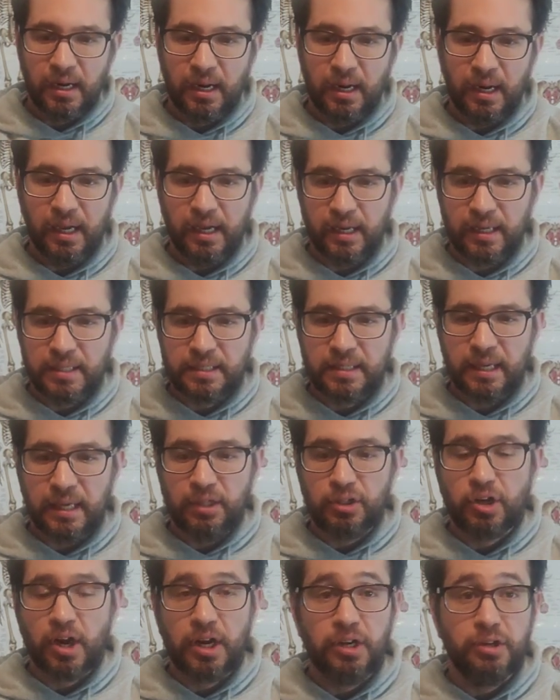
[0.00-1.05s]
And I'd
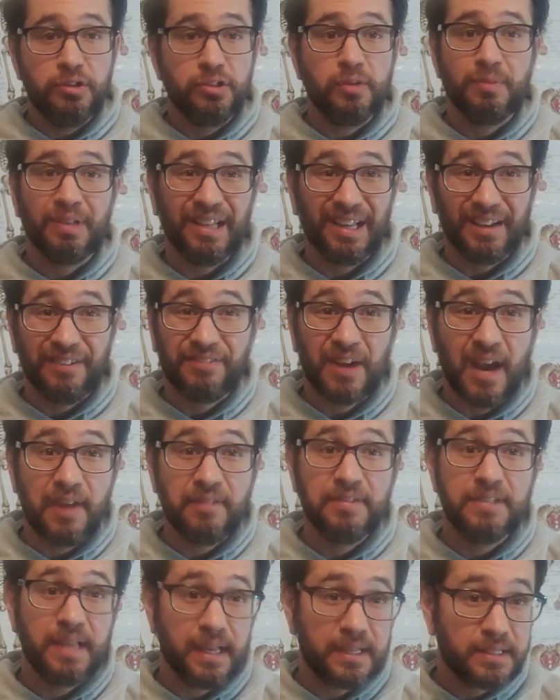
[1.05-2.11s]
say try to do something like
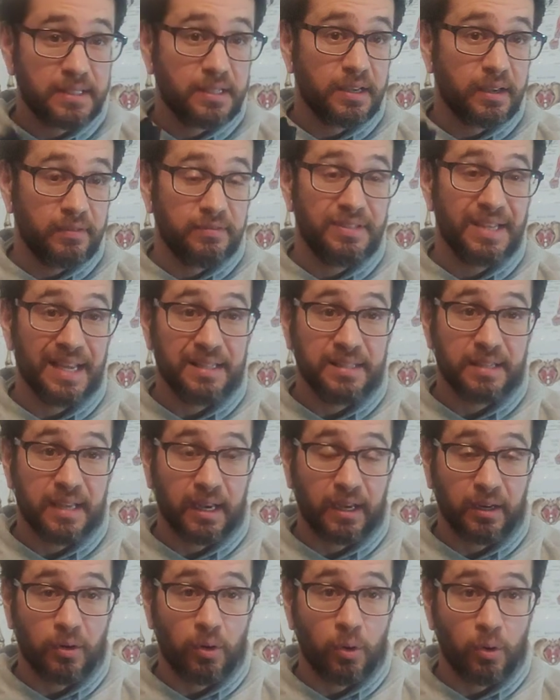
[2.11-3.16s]
5 sets,
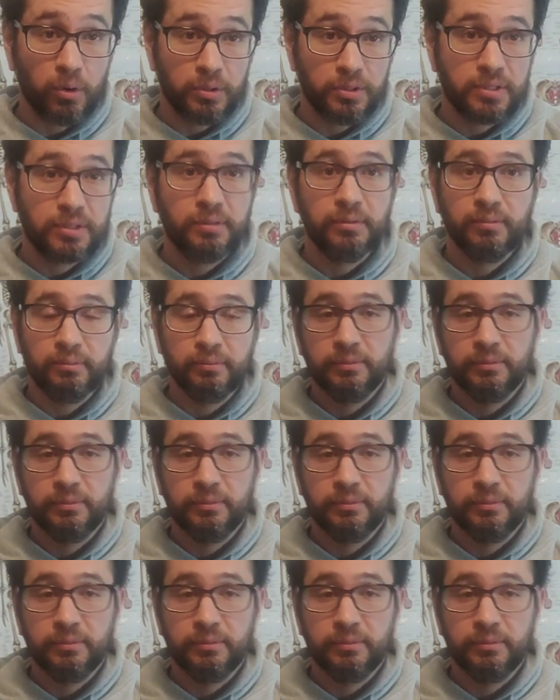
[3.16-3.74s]
10-second holds.